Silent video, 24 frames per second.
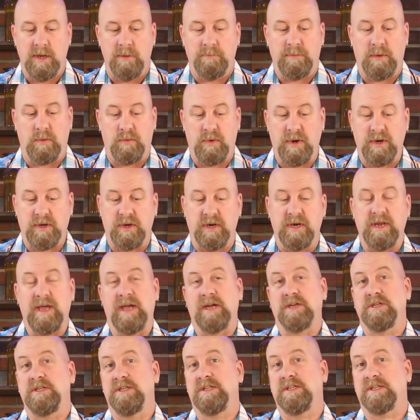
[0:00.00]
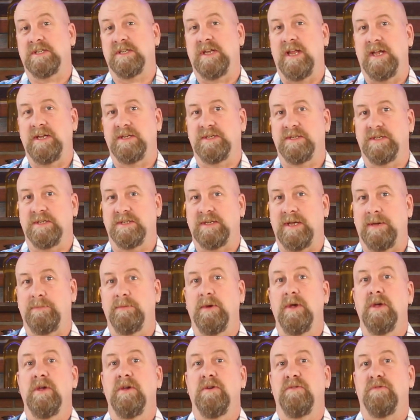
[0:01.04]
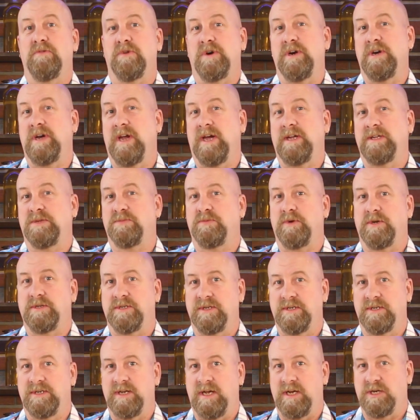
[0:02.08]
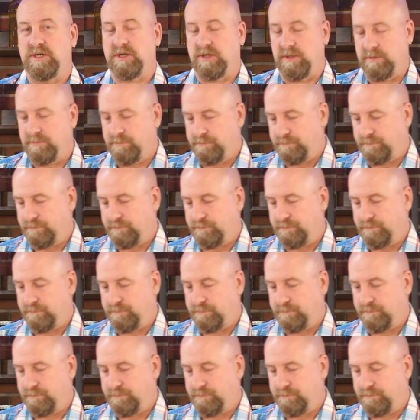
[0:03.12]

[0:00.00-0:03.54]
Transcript: but we're going to actually slice this up for a nice presentation.